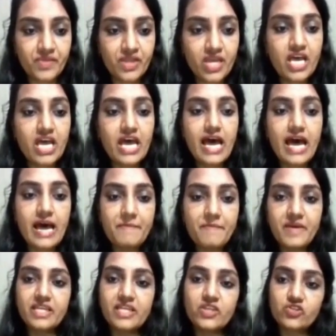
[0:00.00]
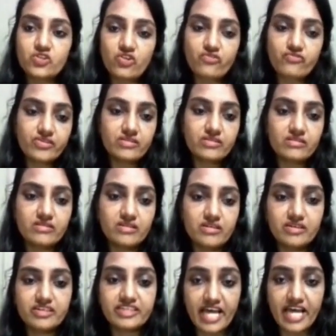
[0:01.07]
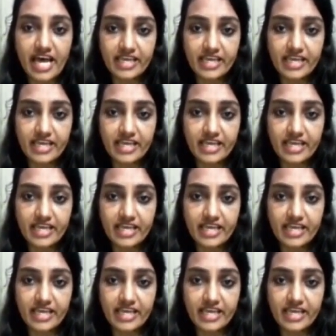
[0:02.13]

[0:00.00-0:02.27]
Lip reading: Appearance of dry,